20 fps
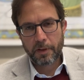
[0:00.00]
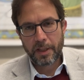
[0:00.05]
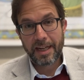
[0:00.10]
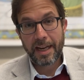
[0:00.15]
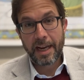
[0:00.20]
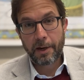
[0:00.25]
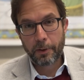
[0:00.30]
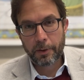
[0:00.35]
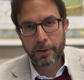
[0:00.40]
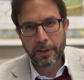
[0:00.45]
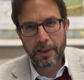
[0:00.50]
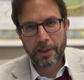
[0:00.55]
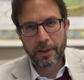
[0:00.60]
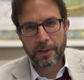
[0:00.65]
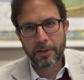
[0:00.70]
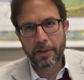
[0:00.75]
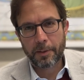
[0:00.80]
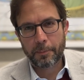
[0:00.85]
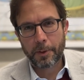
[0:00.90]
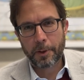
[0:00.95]
inherently
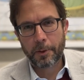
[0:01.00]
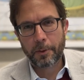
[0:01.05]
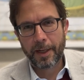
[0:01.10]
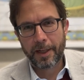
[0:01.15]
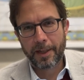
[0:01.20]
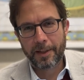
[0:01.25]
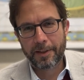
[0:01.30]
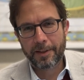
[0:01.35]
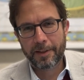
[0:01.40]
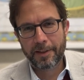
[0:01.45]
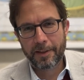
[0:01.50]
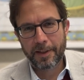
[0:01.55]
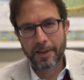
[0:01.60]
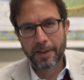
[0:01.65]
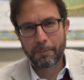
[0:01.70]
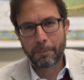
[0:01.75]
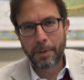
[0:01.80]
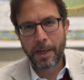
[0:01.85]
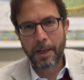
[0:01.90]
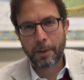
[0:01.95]
undemocratic
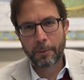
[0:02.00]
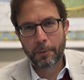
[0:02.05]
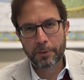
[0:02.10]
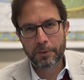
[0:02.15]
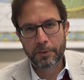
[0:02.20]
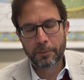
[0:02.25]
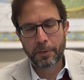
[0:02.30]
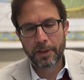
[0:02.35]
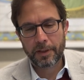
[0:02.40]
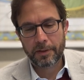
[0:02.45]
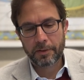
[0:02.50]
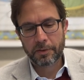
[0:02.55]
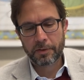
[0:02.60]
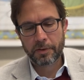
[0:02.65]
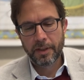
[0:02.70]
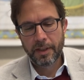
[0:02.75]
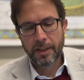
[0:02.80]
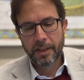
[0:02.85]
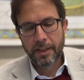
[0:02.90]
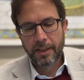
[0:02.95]
powers of
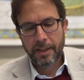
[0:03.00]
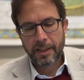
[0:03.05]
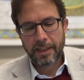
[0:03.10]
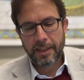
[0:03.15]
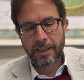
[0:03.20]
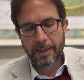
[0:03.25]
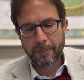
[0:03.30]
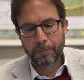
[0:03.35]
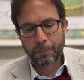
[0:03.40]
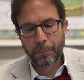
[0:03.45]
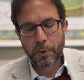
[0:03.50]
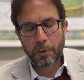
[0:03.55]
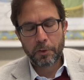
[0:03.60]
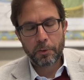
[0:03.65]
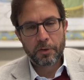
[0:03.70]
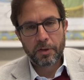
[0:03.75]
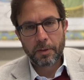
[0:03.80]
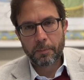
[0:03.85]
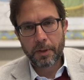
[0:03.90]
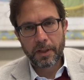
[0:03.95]
his, um, to
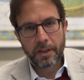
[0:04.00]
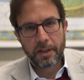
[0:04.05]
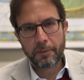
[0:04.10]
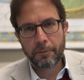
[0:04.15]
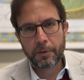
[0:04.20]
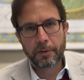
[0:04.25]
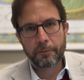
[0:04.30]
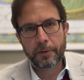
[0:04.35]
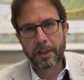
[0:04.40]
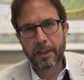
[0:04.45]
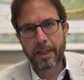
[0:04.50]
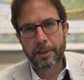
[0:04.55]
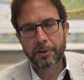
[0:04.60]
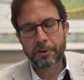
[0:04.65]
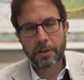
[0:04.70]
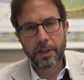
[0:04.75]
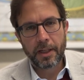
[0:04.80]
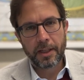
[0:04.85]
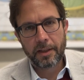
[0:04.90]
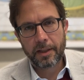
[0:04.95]
use them on the eve of an
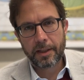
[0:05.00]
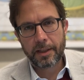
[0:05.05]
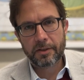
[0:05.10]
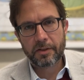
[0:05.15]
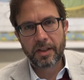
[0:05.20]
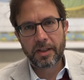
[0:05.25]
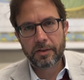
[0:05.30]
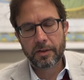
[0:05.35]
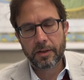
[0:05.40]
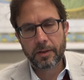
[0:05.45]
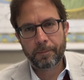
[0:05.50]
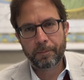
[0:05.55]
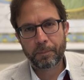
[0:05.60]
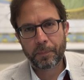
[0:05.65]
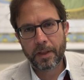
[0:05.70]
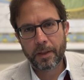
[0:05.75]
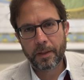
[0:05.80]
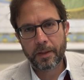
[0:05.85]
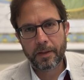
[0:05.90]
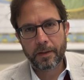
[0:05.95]
election, I think it sets a,
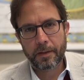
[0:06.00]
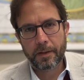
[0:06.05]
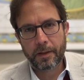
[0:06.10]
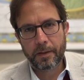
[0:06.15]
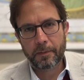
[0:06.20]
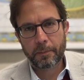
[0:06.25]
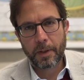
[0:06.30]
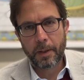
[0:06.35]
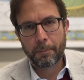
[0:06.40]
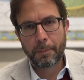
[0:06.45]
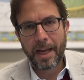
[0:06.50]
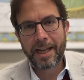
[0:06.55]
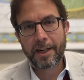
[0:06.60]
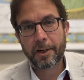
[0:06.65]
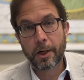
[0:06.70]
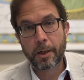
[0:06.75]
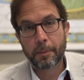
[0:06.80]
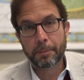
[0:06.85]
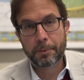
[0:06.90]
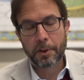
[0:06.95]
a, a
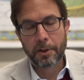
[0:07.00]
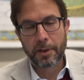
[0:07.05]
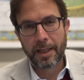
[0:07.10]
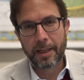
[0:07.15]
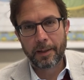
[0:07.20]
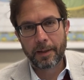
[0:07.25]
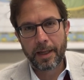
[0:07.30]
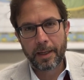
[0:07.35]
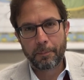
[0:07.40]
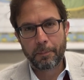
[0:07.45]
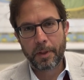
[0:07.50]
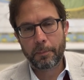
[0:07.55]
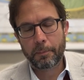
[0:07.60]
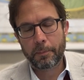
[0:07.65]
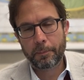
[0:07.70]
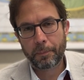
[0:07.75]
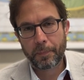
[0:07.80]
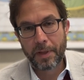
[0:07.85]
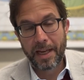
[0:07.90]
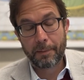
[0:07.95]
bad optic at, at,
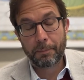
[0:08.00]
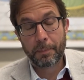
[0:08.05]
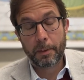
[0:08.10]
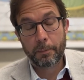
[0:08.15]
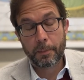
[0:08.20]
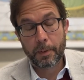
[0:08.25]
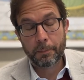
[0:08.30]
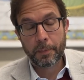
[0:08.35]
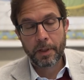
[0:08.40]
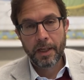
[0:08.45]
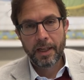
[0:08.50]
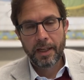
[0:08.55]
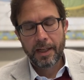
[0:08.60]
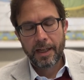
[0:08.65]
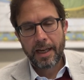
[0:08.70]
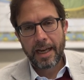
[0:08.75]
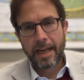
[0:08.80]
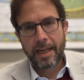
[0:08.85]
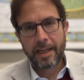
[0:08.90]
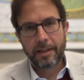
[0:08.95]
minim at minimum.
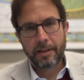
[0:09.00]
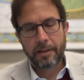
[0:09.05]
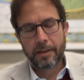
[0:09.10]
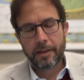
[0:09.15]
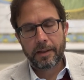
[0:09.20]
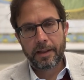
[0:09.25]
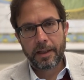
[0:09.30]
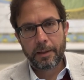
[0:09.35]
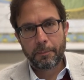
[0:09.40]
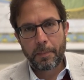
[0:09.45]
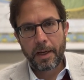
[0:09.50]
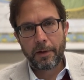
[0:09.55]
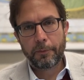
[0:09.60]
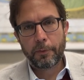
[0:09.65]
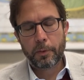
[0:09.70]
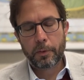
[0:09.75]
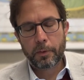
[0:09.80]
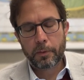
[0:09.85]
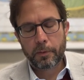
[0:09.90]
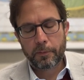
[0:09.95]
And it may
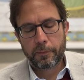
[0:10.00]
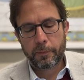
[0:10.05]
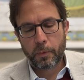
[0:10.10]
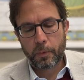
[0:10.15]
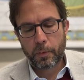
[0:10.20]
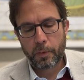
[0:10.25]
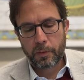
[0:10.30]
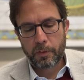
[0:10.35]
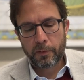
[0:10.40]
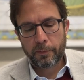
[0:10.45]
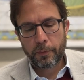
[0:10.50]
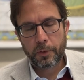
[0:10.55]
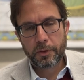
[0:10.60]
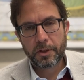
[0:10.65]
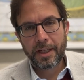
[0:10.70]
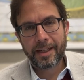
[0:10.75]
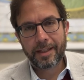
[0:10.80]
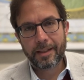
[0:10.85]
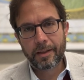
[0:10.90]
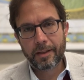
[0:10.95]
for, for,
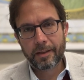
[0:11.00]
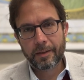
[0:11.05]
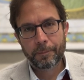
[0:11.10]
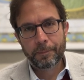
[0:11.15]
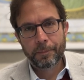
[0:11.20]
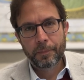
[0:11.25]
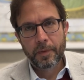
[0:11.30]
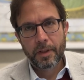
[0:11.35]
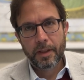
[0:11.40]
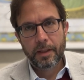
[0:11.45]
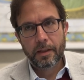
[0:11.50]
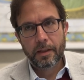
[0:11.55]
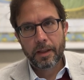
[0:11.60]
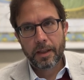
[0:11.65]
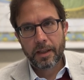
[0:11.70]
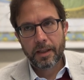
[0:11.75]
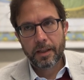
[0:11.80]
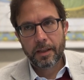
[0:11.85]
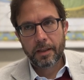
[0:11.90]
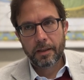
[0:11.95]
foretell
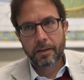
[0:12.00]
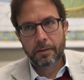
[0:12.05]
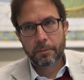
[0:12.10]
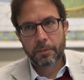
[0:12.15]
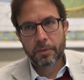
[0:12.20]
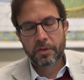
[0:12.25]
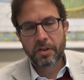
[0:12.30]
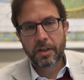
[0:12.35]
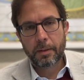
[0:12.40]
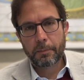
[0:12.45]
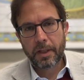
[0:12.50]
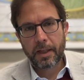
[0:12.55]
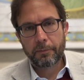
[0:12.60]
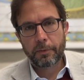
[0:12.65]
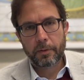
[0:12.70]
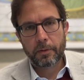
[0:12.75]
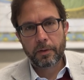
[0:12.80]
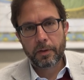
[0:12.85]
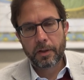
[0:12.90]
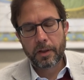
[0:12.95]
some
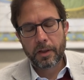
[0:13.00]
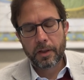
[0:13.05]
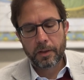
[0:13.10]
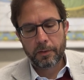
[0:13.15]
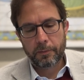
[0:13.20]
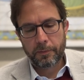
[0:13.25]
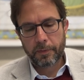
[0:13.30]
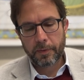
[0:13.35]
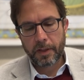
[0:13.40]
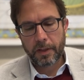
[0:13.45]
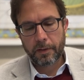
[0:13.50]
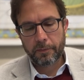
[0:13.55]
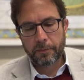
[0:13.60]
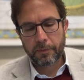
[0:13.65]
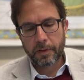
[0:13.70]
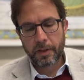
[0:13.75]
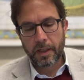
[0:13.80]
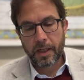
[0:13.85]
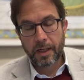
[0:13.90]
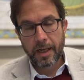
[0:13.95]
level of,
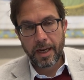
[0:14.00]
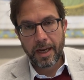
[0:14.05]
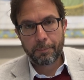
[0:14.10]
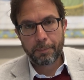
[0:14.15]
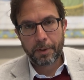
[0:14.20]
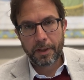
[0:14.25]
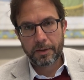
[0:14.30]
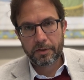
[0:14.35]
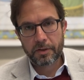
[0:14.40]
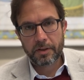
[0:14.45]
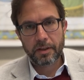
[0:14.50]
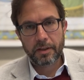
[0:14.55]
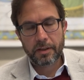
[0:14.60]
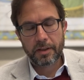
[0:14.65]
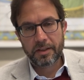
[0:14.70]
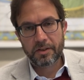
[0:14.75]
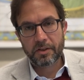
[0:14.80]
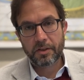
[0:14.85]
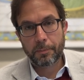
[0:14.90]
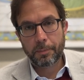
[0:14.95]
of unhappiness
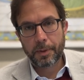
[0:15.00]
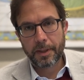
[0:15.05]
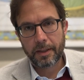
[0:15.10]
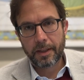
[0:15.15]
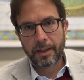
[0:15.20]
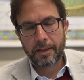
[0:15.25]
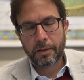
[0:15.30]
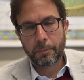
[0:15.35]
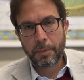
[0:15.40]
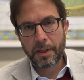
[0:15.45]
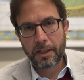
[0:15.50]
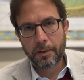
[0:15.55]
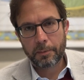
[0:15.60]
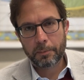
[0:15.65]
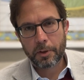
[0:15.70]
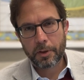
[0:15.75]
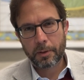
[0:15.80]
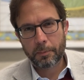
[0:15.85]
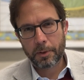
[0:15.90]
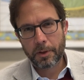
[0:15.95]
and instability in the
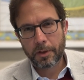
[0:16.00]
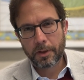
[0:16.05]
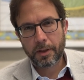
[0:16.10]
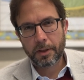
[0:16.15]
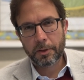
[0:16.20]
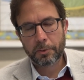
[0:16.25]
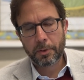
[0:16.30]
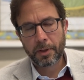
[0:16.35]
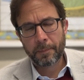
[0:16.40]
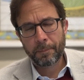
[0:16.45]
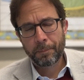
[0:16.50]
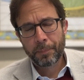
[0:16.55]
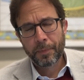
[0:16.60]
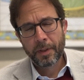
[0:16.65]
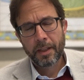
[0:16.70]
medium term in the country.